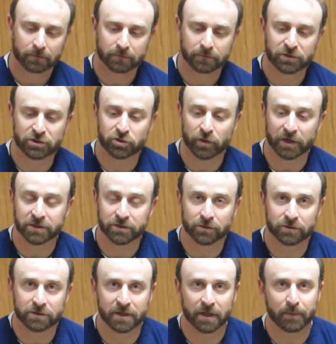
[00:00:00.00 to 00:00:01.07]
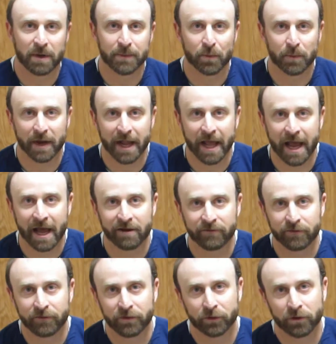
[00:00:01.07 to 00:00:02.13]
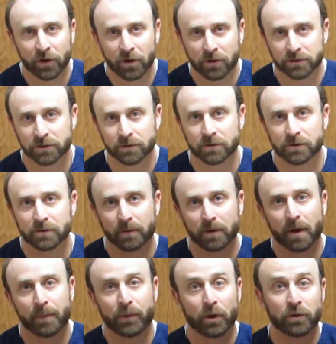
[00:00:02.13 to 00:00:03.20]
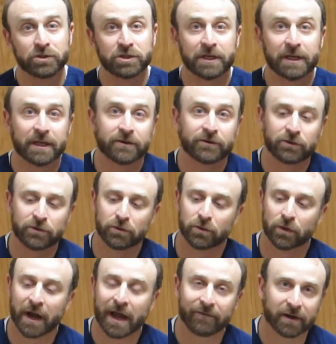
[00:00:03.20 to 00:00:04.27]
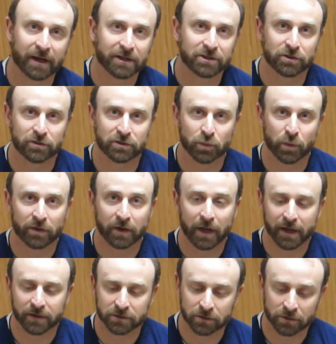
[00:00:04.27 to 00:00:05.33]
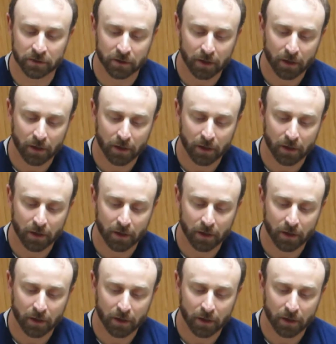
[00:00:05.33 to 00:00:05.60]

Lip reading: stressors that people might have if their dogs are approaching into or having issues with cancer,